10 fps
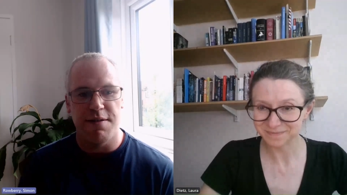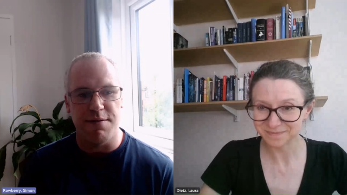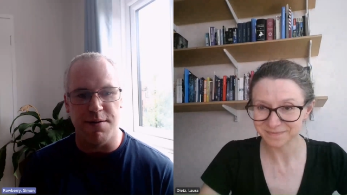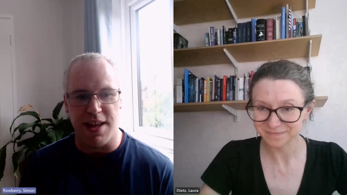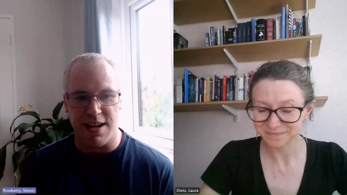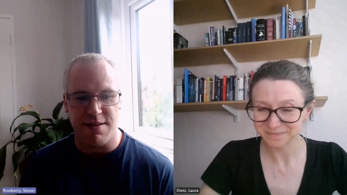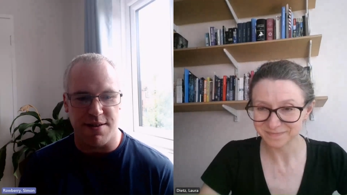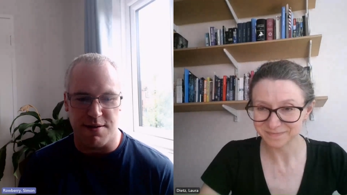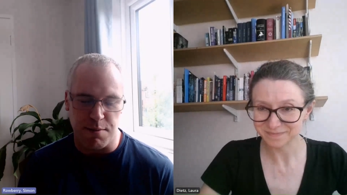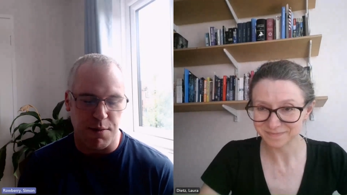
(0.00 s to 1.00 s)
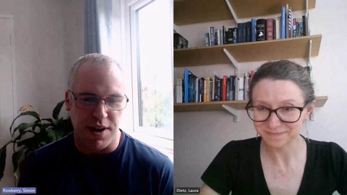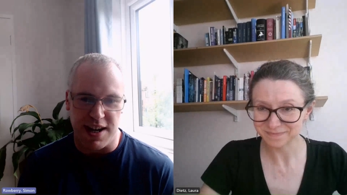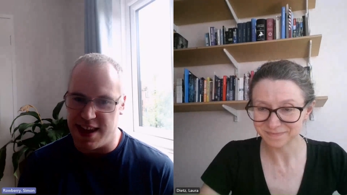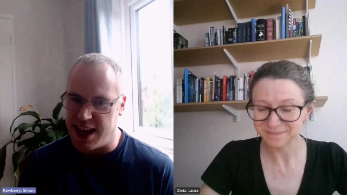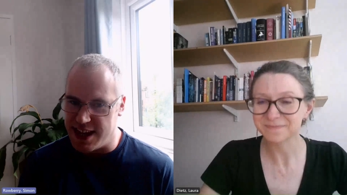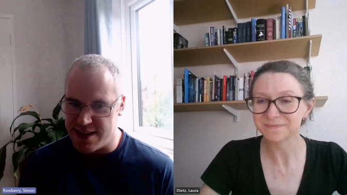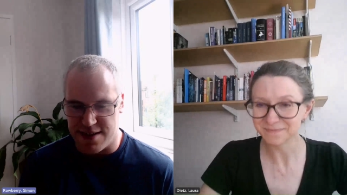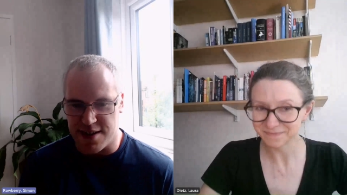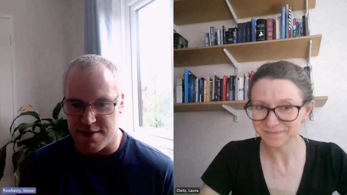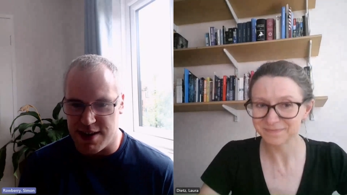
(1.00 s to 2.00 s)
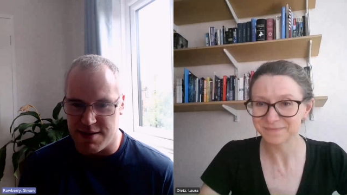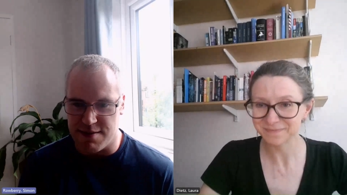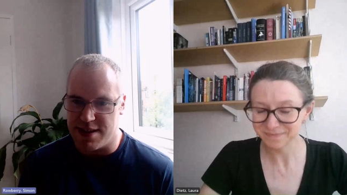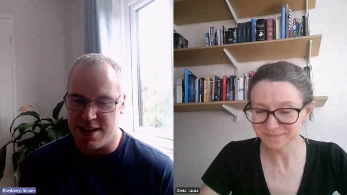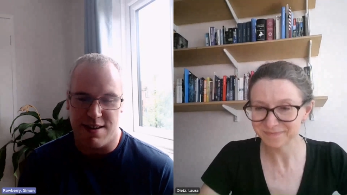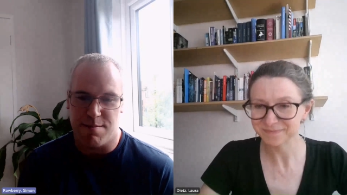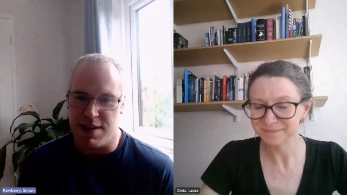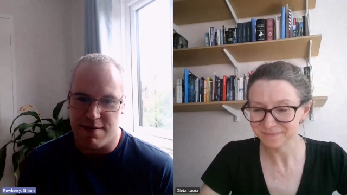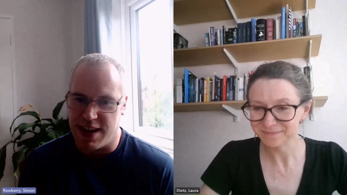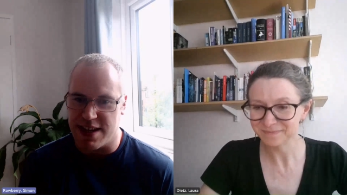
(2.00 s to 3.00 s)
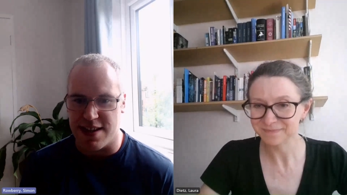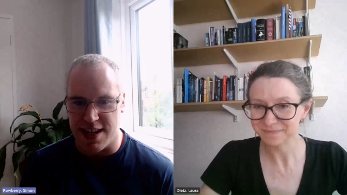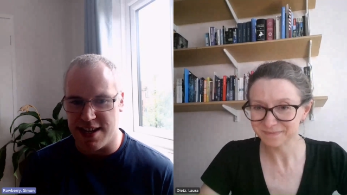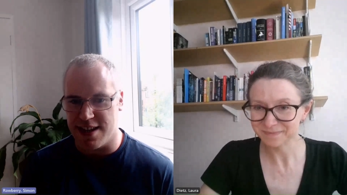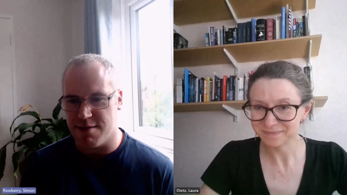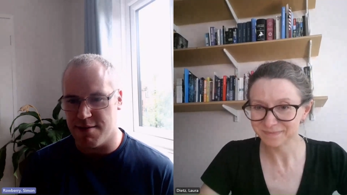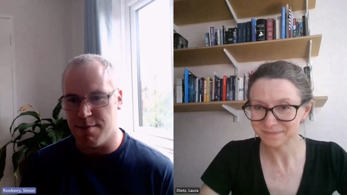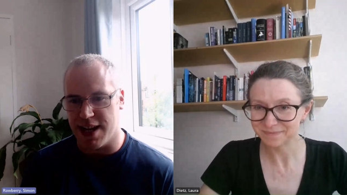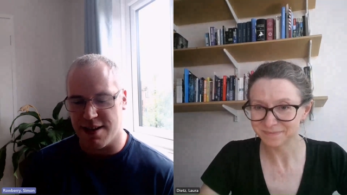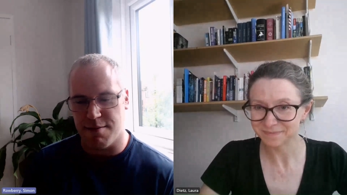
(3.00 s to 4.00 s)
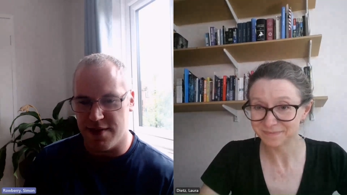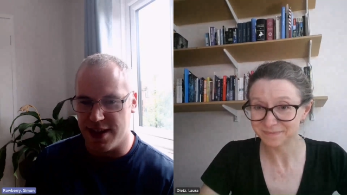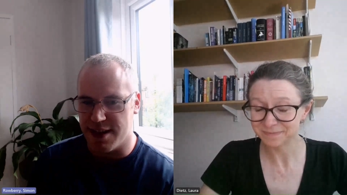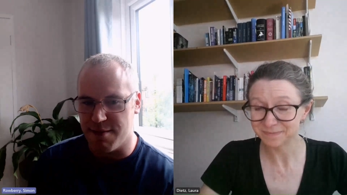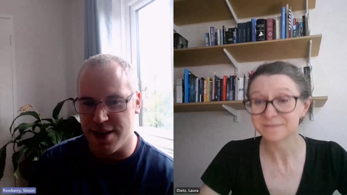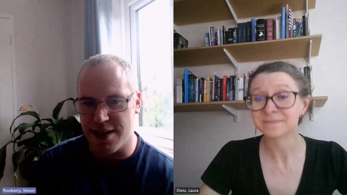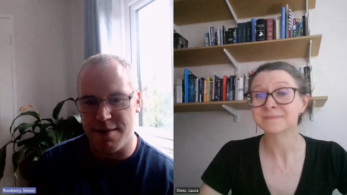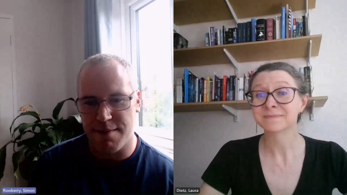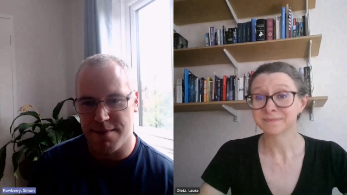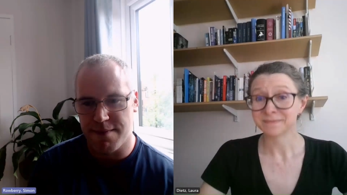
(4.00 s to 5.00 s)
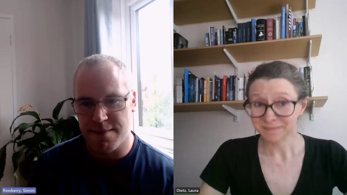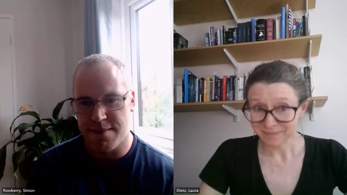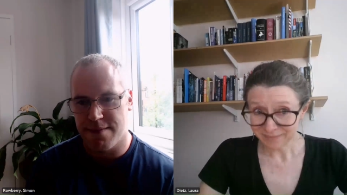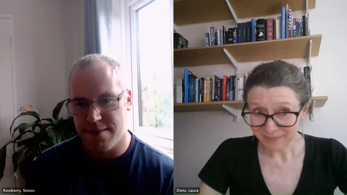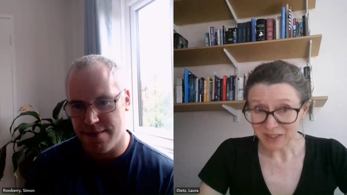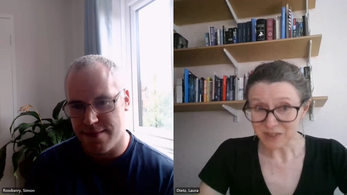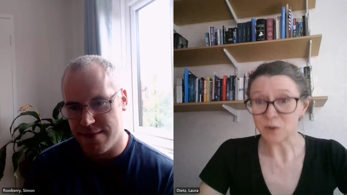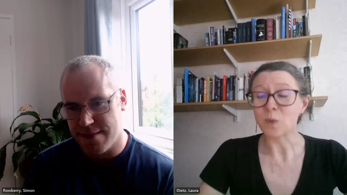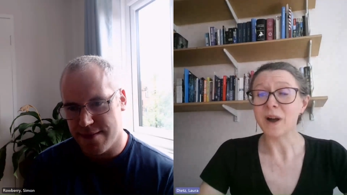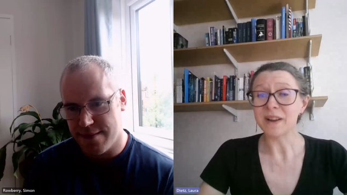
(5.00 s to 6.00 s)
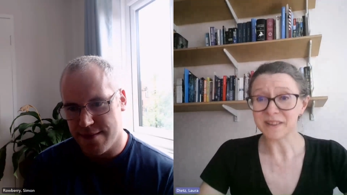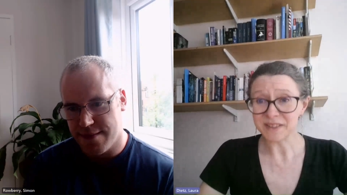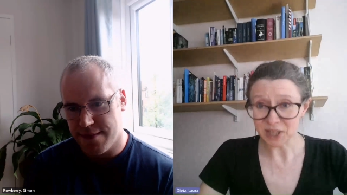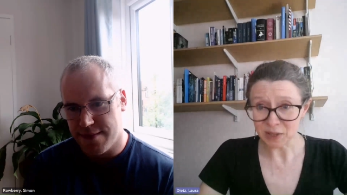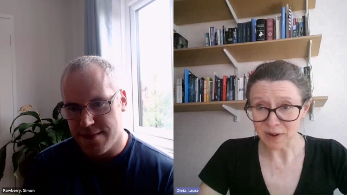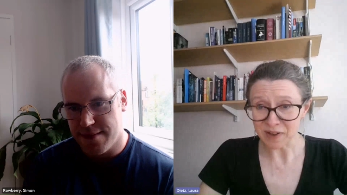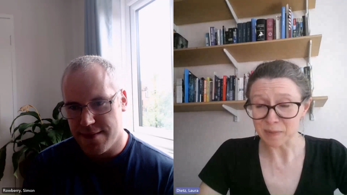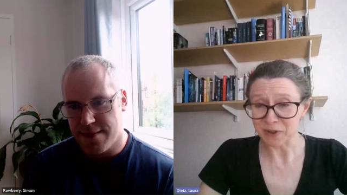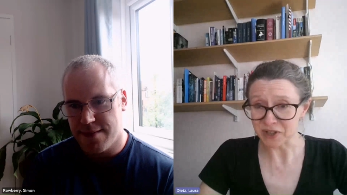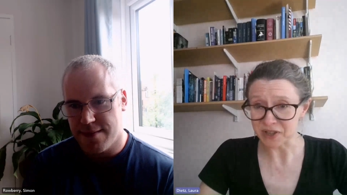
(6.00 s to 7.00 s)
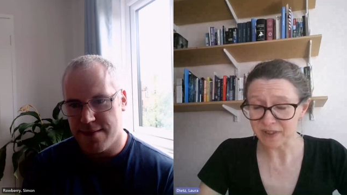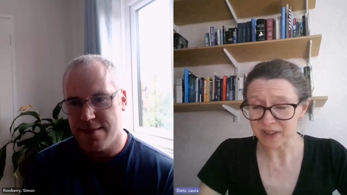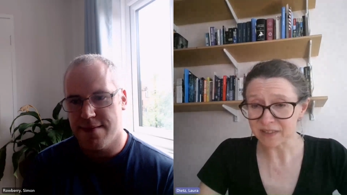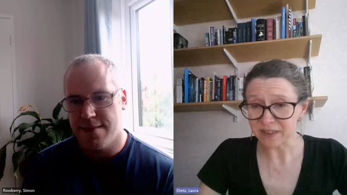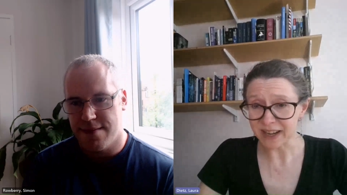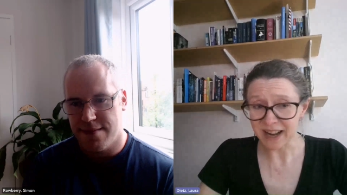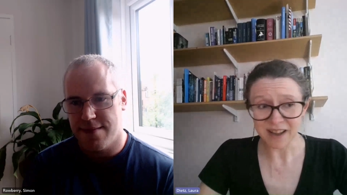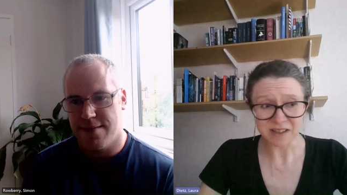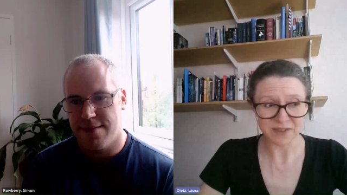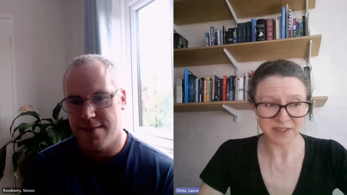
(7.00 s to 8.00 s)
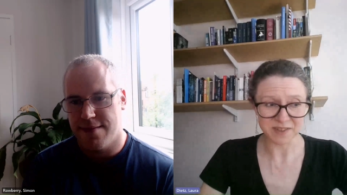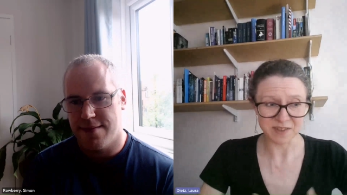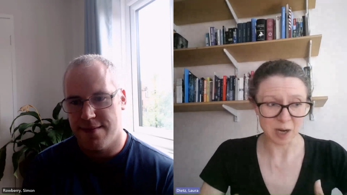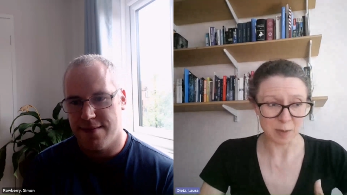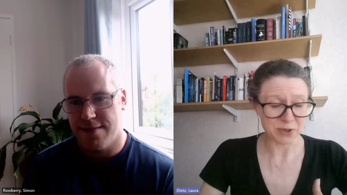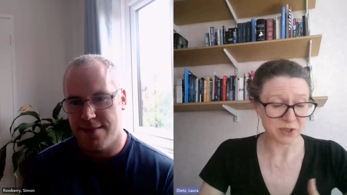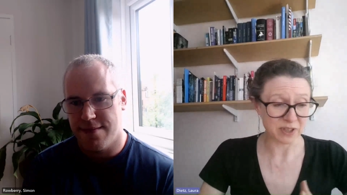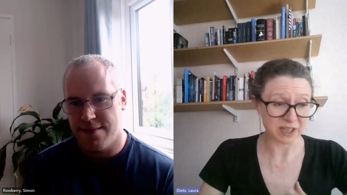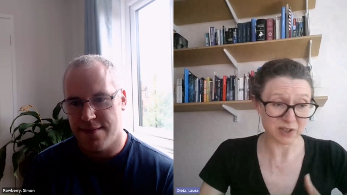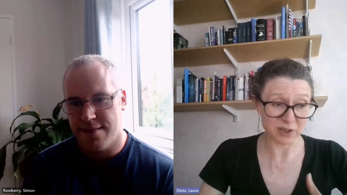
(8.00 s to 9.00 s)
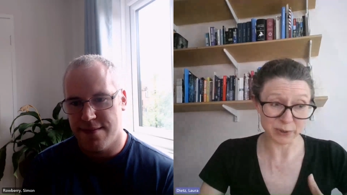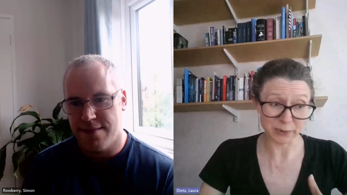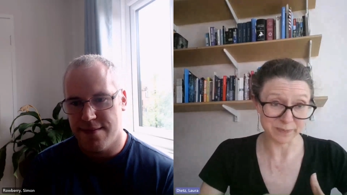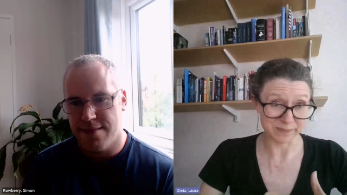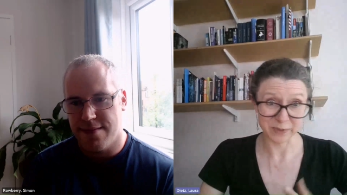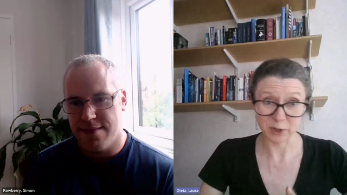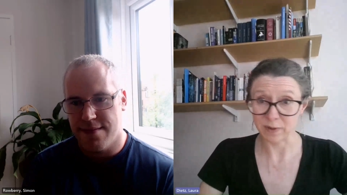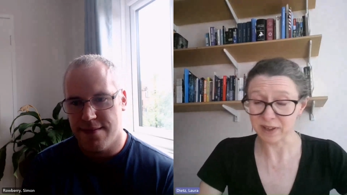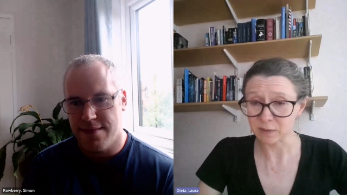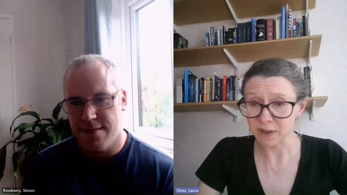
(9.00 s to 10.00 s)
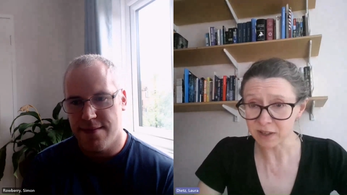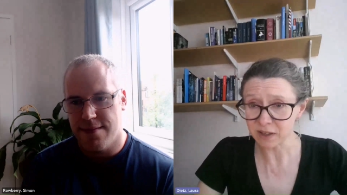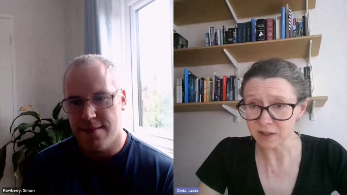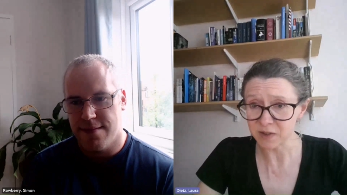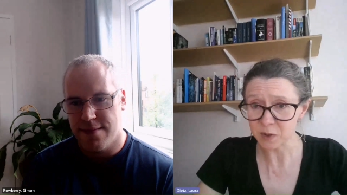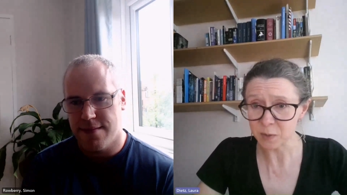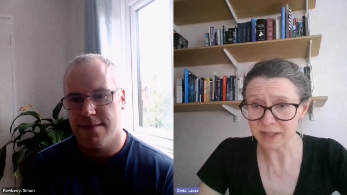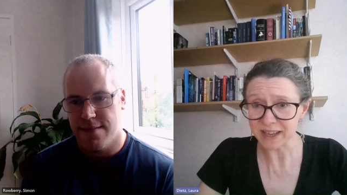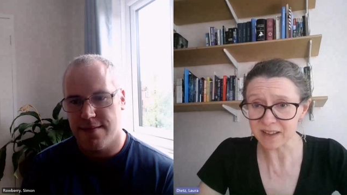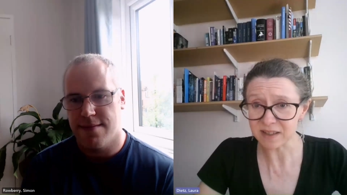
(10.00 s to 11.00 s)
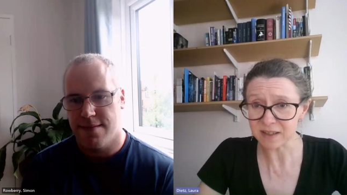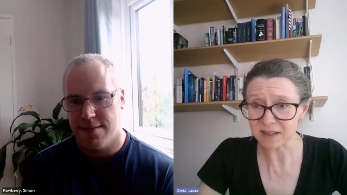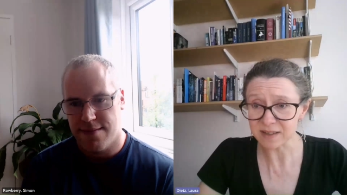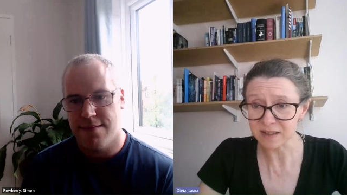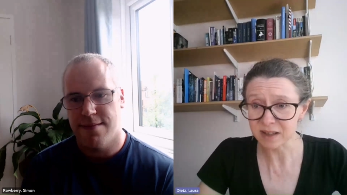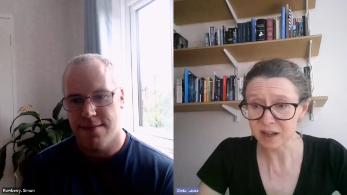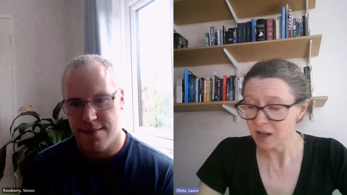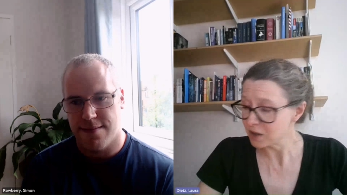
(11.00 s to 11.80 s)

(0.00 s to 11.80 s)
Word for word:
Speaker 1: for that. So why that has stuck around has been fascinating to unpack within this work.
Speaker 2: So why it has stuck around as much as the fact that it has, and this is an opportunity to
Speaker 1: correct
Speaker 2: the record in so many cases.